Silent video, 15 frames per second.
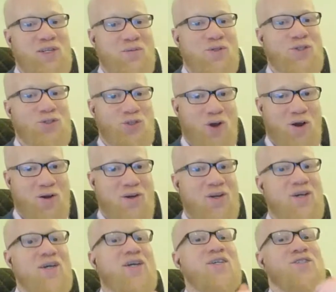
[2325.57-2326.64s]
image, and talk
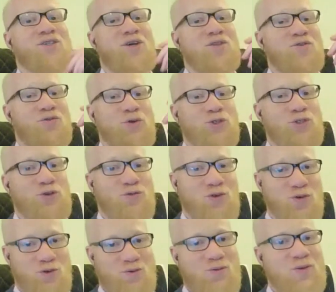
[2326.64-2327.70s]
is another version of
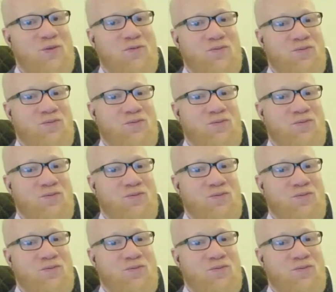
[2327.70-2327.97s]
you.